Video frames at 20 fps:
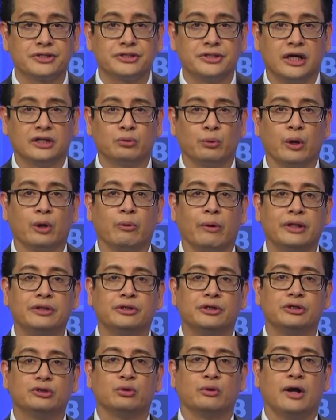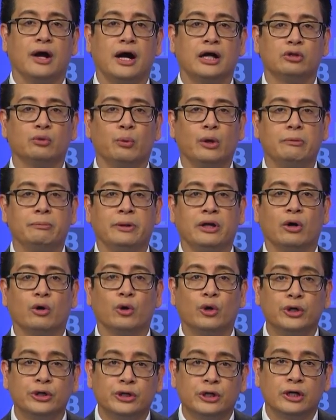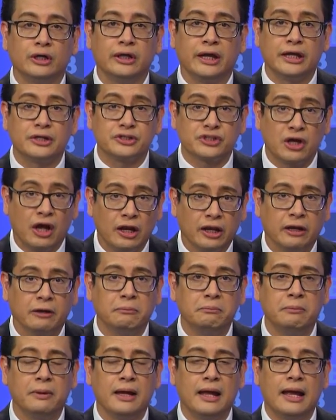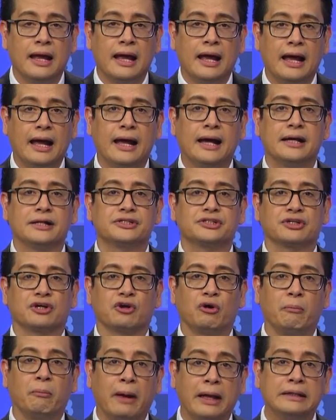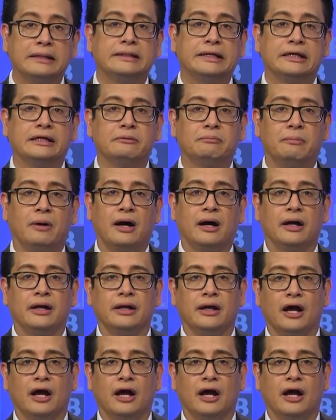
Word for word: that we render to God will be orderly and solemn, as commanded by